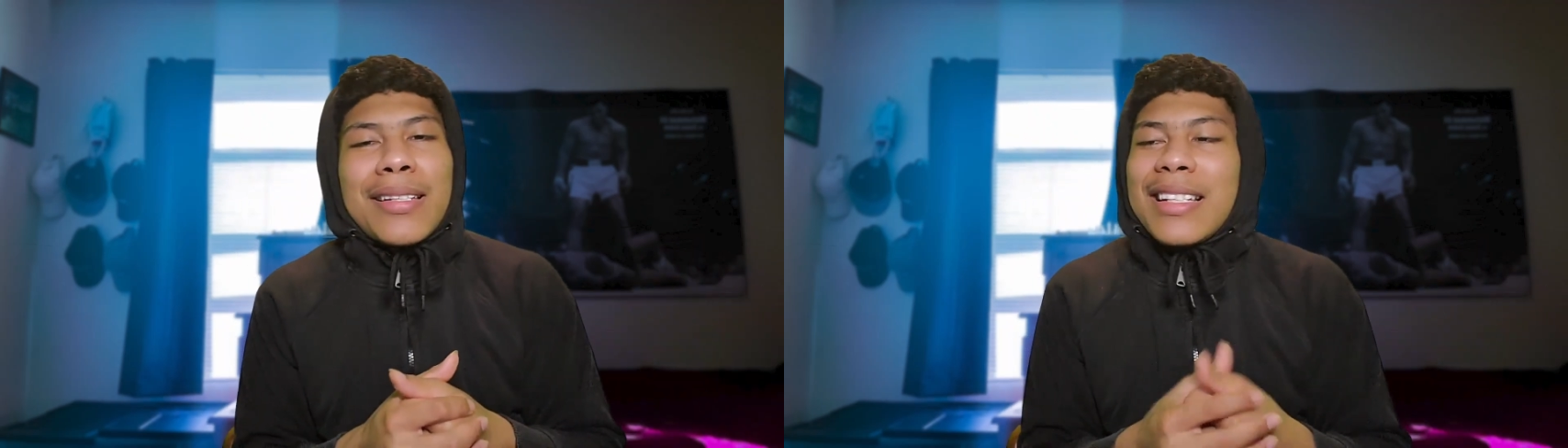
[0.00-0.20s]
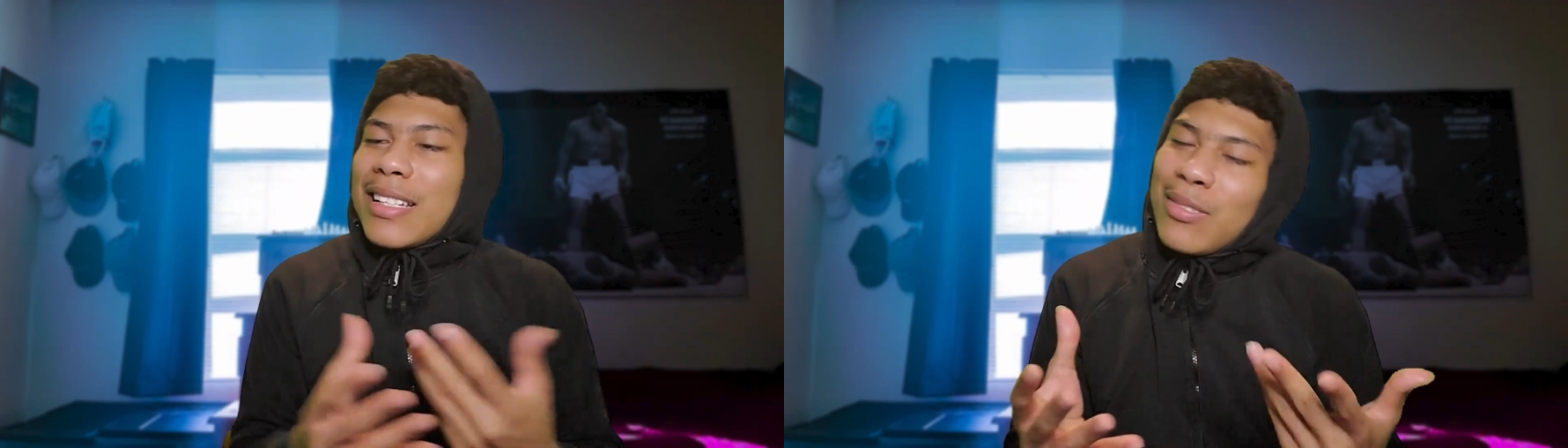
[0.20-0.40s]

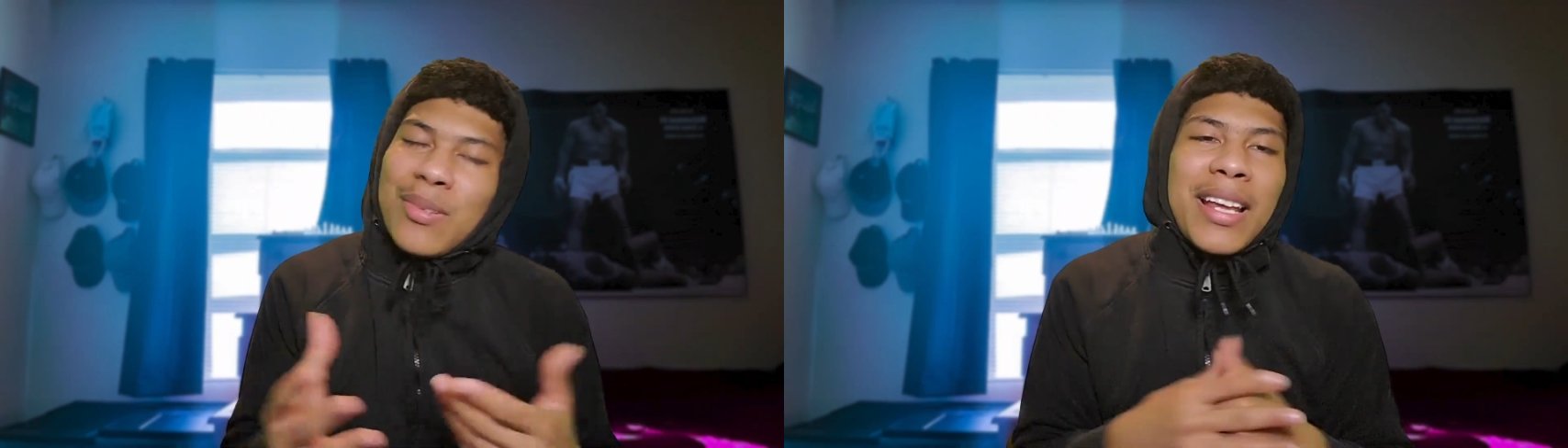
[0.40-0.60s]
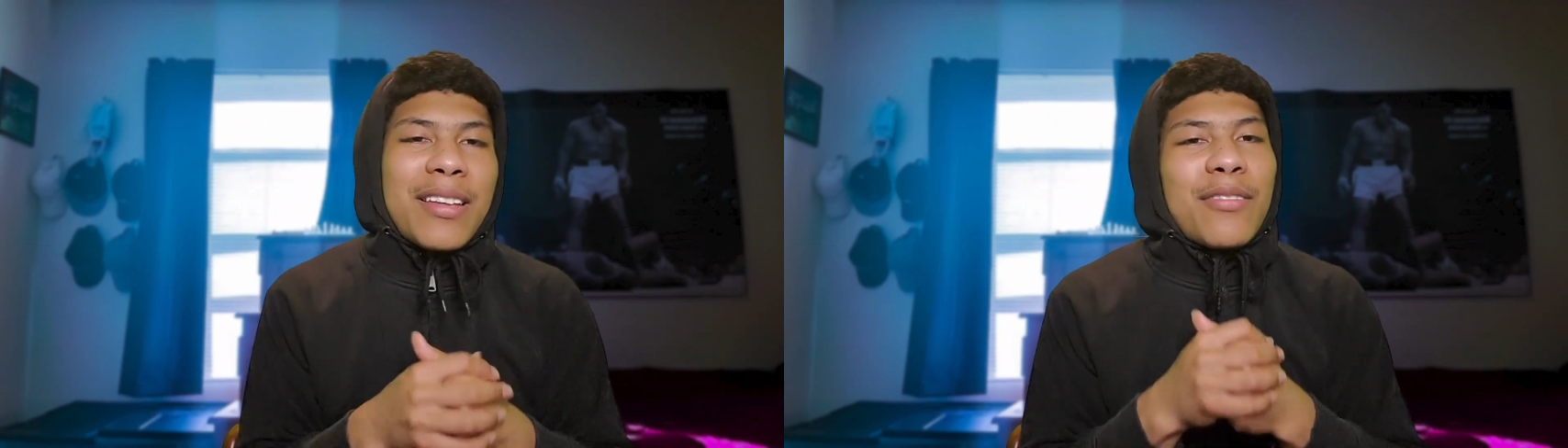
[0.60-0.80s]
saying? Just
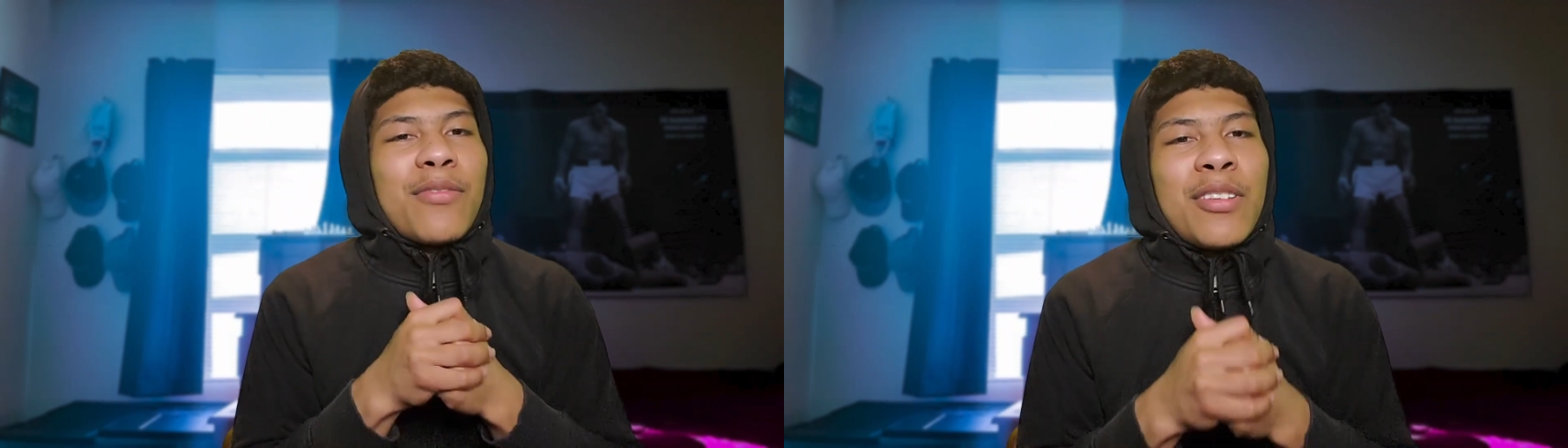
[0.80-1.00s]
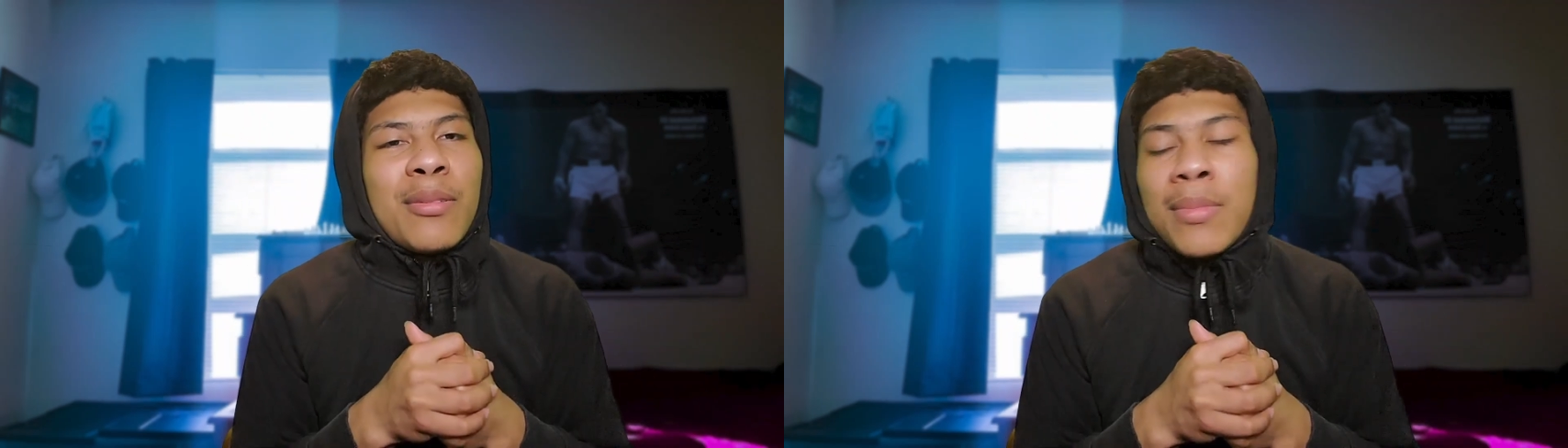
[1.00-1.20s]
do that, you
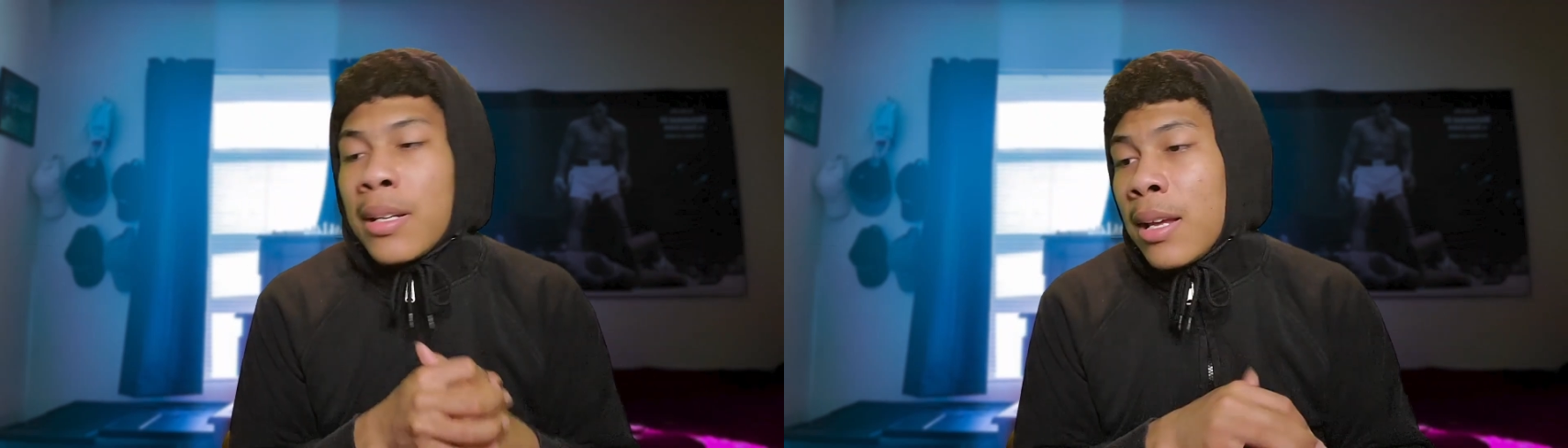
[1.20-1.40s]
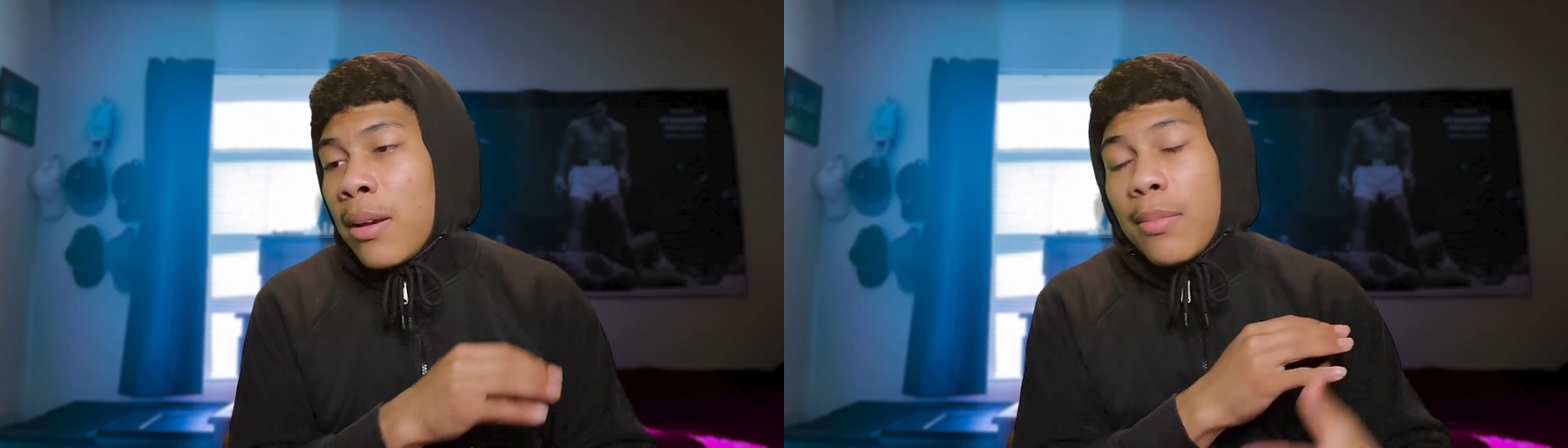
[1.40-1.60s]
feel me?